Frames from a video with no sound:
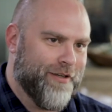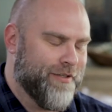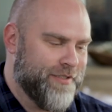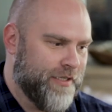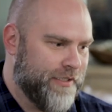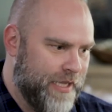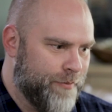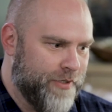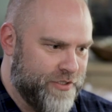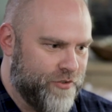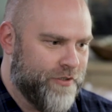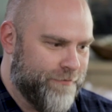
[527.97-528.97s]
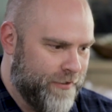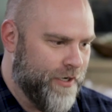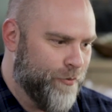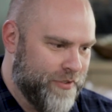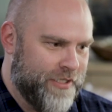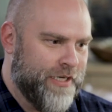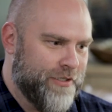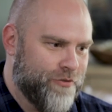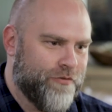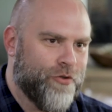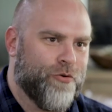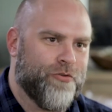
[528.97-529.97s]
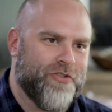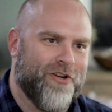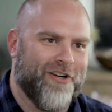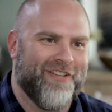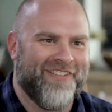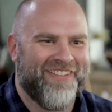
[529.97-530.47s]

And he's like, yeah, but he's trying to figure out what the nature of turtles are.